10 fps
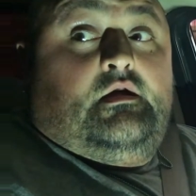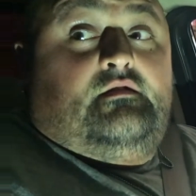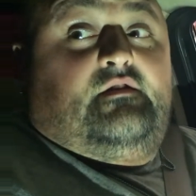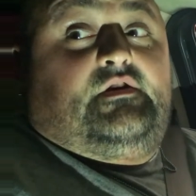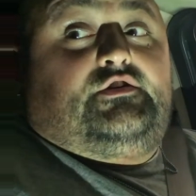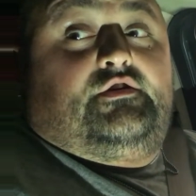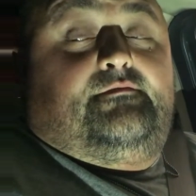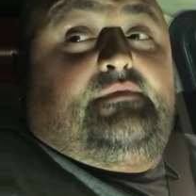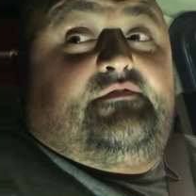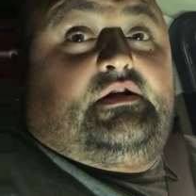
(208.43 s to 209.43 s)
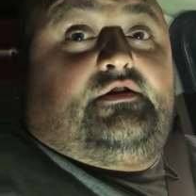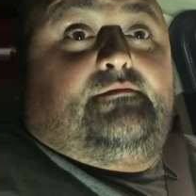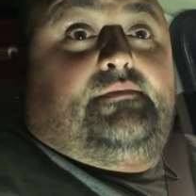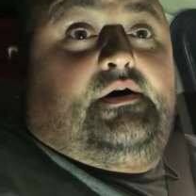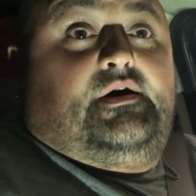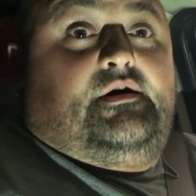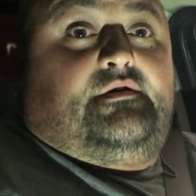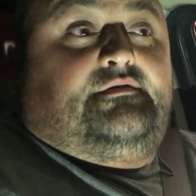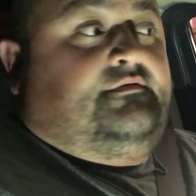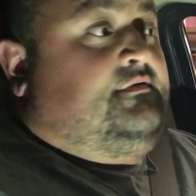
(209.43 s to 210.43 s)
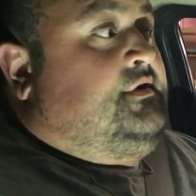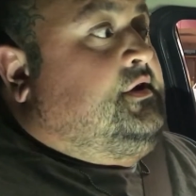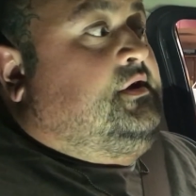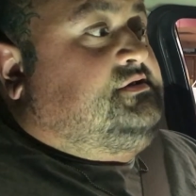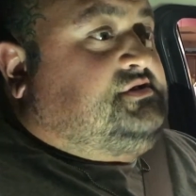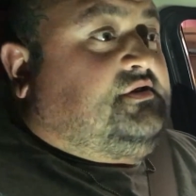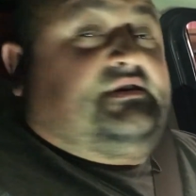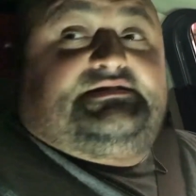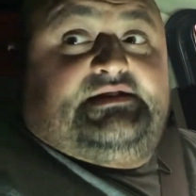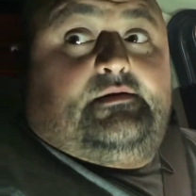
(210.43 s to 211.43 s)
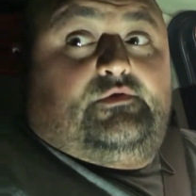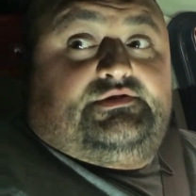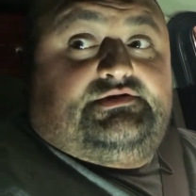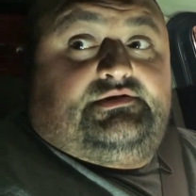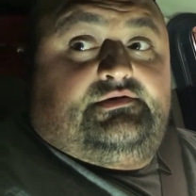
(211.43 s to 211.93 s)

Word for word: They've got a good turkey sandwich.